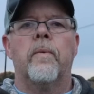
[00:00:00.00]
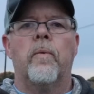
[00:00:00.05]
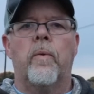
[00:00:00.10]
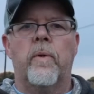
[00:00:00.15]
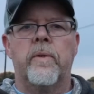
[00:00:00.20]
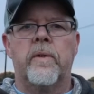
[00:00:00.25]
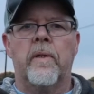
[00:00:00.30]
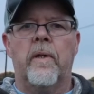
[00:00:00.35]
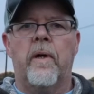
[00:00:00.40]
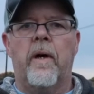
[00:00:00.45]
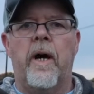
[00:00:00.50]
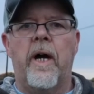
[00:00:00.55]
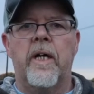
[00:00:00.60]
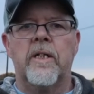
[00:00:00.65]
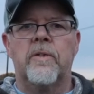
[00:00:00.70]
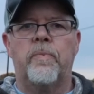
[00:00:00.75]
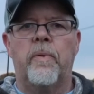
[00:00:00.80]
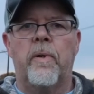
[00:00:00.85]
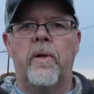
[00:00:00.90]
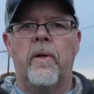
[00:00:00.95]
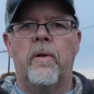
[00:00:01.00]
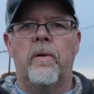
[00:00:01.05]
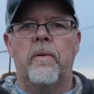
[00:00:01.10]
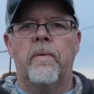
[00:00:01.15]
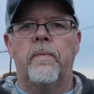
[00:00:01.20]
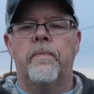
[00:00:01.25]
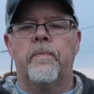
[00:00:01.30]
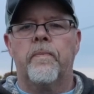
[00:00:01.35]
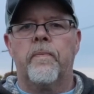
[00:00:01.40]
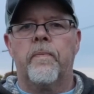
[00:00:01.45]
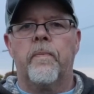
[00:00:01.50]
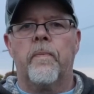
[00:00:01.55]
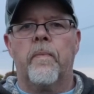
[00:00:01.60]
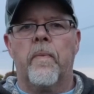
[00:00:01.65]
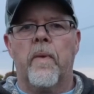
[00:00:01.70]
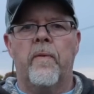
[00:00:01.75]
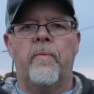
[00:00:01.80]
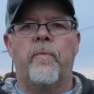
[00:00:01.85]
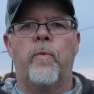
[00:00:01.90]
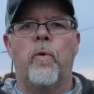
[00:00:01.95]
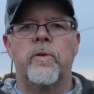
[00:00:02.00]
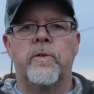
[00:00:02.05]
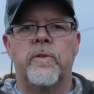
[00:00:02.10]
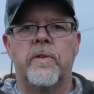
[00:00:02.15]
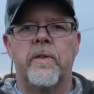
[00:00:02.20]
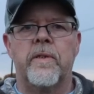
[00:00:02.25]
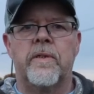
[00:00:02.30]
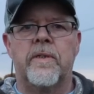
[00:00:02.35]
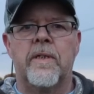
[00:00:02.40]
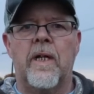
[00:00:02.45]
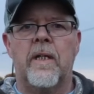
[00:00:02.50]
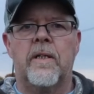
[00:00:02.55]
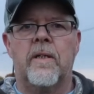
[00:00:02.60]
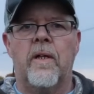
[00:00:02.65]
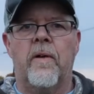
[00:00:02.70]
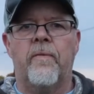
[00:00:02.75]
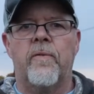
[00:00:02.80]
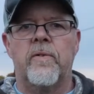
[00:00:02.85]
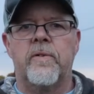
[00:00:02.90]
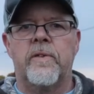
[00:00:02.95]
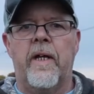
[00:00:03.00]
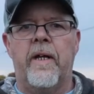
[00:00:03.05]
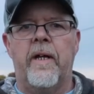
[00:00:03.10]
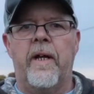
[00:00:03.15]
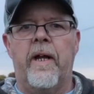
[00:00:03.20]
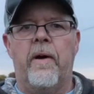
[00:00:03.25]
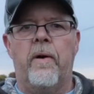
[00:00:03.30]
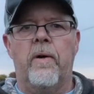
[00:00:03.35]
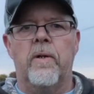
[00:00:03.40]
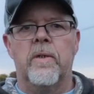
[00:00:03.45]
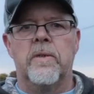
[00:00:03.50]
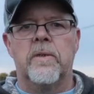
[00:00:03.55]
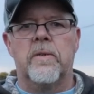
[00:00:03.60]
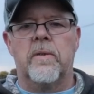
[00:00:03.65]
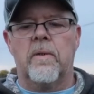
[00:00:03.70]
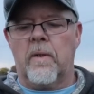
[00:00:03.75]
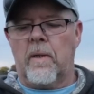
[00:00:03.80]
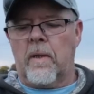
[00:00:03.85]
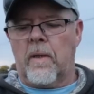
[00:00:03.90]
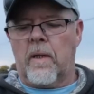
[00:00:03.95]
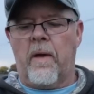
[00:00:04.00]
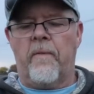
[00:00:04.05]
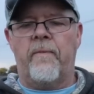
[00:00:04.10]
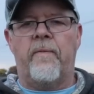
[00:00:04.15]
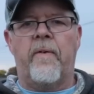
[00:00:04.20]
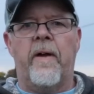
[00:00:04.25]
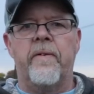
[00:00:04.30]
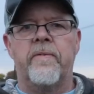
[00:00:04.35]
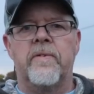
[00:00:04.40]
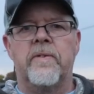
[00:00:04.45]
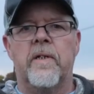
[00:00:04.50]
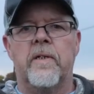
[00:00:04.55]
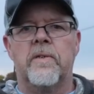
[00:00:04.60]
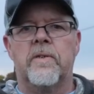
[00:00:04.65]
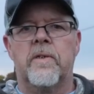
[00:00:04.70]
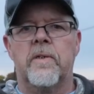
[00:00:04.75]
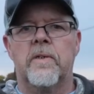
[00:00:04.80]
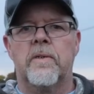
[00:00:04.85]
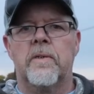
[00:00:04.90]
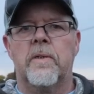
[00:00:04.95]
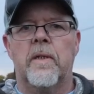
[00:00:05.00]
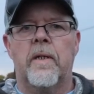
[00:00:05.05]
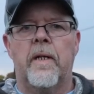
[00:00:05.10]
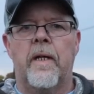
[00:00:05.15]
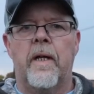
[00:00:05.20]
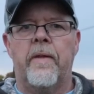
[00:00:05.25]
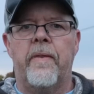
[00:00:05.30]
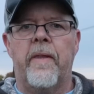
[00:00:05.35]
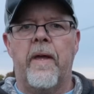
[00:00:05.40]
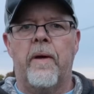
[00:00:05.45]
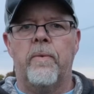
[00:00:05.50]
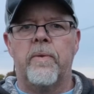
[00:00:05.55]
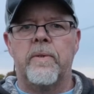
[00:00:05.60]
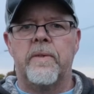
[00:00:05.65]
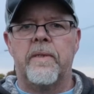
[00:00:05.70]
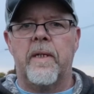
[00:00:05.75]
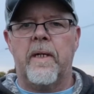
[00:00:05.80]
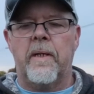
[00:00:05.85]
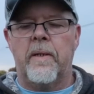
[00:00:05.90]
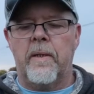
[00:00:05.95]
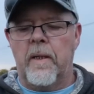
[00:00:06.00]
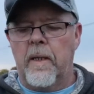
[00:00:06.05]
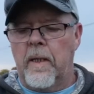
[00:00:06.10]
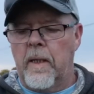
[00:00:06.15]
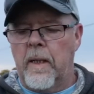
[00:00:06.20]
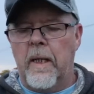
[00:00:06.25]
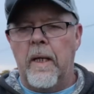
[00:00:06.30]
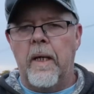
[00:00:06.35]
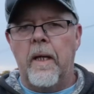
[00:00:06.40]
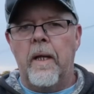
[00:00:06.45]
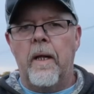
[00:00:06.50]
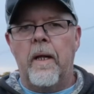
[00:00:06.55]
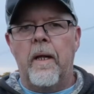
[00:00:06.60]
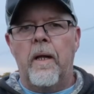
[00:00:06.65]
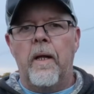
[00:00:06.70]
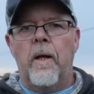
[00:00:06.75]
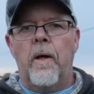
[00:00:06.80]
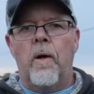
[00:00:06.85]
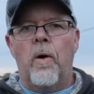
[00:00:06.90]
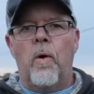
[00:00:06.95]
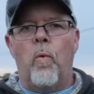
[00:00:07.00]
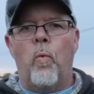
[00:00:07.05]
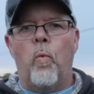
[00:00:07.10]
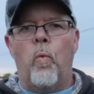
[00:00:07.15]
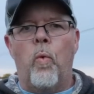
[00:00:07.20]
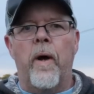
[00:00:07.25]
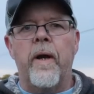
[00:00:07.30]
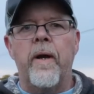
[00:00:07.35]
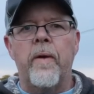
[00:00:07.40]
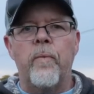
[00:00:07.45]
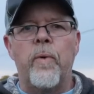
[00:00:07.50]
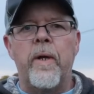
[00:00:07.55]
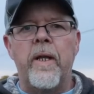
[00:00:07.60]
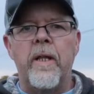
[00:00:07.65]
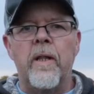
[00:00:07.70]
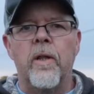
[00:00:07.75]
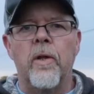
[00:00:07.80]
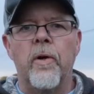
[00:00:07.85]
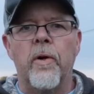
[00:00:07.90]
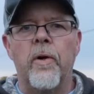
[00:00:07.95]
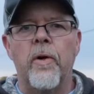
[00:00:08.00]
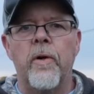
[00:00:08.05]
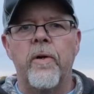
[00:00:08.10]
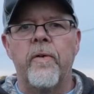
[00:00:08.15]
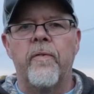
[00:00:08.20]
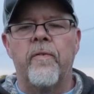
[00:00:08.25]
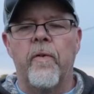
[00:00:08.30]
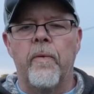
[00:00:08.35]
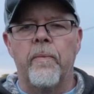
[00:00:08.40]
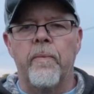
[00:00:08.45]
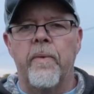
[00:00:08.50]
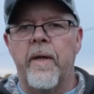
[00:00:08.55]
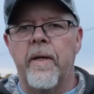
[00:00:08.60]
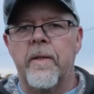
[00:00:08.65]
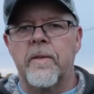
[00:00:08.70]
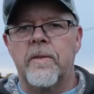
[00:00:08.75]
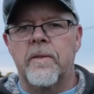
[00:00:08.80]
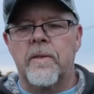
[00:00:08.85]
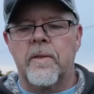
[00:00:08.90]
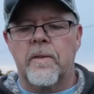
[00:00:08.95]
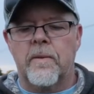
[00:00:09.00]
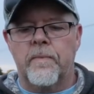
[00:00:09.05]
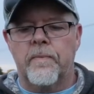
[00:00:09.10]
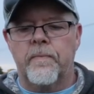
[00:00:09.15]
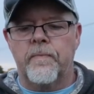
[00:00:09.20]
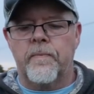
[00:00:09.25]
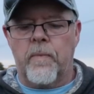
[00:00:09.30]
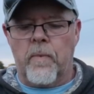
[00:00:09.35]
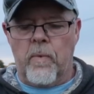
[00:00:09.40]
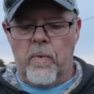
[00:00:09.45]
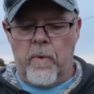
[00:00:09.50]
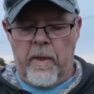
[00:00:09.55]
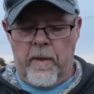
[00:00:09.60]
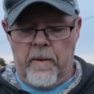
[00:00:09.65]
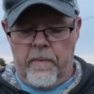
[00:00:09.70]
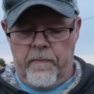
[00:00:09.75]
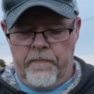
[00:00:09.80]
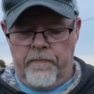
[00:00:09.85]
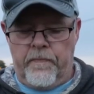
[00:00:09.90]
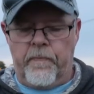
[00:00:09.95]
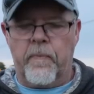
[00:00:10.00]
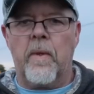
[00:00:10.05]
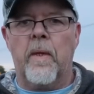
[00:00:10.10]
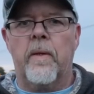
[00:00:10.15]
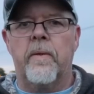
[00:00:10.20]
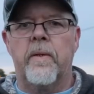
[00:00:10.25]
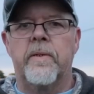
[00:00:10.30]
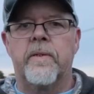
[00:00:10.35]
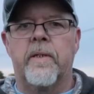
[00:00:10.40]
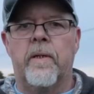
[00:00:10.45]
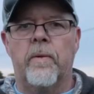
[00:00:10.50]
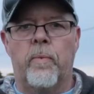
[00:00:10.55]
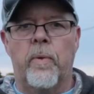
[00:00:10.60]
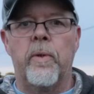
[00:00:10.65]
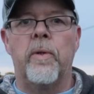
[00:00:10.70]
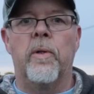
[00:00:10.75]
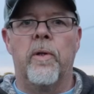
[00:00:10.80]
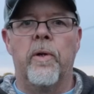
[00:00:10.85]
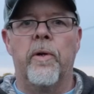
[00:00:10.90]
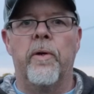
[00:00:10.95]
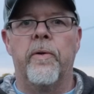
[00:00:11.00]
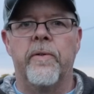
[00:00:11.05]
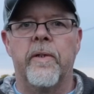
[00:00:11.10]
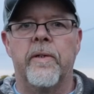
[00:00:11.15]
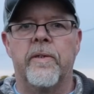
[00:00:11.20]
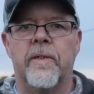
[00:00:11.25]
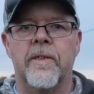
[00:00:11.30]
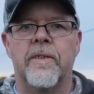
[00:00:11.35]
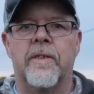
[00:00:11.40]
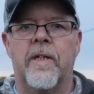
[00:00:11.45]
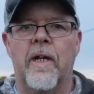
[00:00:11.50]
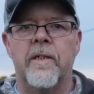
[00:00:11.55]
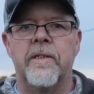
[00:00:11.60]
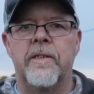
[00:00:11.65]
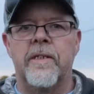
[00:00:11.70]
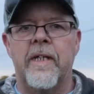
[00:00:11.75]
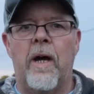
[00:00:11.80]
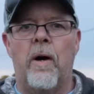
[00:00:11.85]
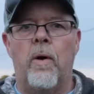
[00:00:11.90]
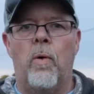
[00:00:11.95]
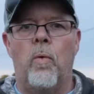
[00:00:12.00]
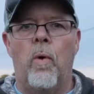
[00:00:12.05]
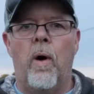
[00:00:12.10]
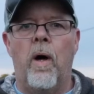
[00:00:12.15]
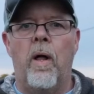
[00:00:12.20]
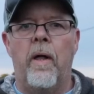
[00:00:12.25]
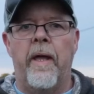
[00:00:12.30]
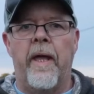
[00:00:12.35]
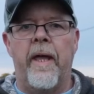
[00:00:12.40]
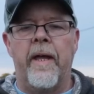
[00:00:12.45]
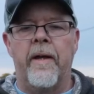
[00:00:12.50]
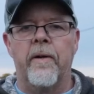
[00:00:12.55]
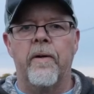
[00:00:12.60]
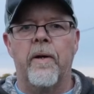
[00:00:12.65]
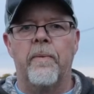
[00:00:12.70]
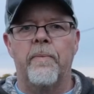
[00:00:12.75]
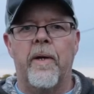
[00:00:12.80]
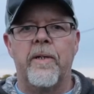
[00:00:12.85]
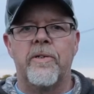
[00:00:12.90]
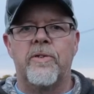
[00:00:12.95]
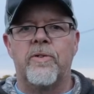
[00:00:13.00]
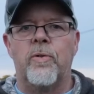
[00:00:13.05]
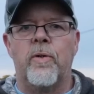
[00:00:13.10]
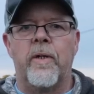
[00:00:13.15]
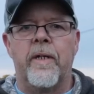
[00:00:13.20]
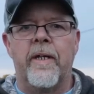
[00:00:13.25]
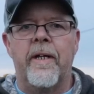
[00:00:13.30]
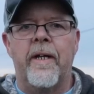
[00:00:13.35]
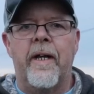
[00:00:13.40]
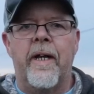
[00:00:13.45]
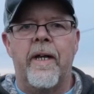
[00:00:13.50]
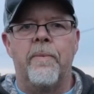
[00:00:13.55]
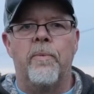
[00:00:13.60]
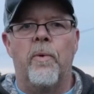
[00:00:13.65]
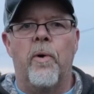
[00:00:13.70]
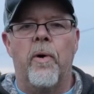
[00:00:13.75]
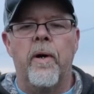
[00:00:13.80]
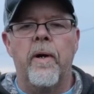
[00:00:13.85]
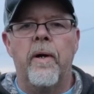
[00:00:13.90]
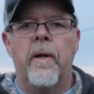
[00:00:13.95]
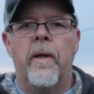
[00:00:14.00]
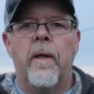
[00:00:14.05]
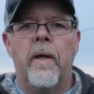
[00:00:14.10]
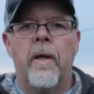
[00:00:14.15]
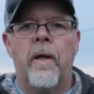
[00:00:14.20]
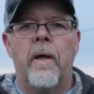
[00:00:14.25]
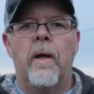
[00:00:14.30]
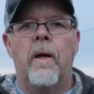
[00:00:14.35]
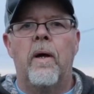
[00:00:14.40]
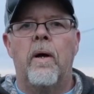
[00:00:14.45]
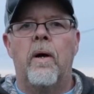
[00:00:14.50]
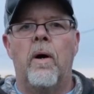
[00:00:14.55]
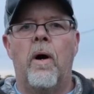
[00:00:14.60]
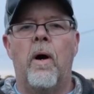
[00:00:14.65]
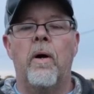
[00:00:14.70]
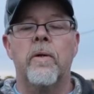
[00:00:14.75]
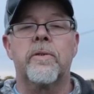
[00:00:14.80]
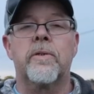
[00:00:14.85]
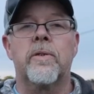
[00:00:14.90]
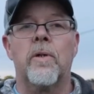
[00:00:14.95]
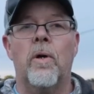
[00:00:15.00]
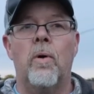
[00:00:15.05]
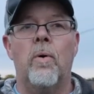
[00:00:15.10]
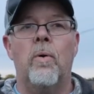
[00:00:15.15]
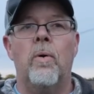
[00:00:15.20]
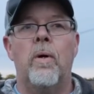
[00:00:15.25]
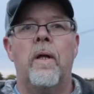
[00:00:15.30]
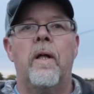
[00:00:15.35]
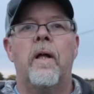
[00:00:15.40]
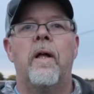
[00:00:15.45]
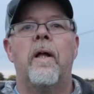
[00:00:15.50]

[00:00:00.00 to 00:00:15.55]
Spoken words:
Went to the hospital, unfortunately sat there for 10 hours, got 5 stitches, and that was it. What did we learn from this? Well, we learned that this gun's now a wall hanger. I'm not shooting it anymore. Also,